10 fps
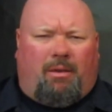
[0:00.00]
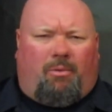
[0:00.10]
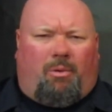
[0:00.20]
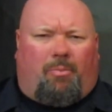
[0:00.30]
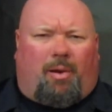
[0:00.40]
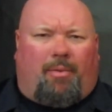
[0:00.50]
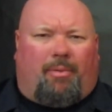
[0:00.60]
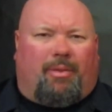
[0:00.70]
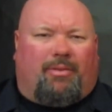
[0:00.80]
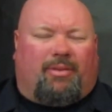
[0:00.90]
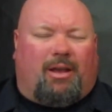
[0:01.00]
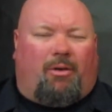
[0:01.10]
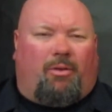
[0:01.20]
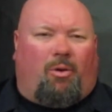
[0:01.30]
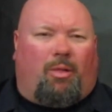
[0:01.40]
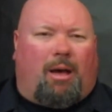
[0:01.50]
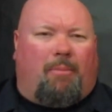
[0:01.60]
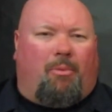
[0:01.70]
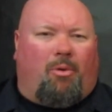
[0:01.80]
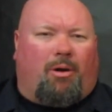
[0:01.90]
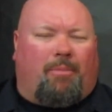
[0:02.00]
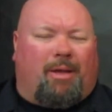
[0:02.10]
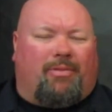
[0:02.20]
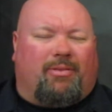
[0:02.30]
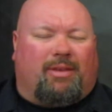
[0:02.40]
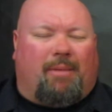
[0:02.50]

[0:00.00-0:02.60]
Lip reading: we'll probably see a whole lot more about this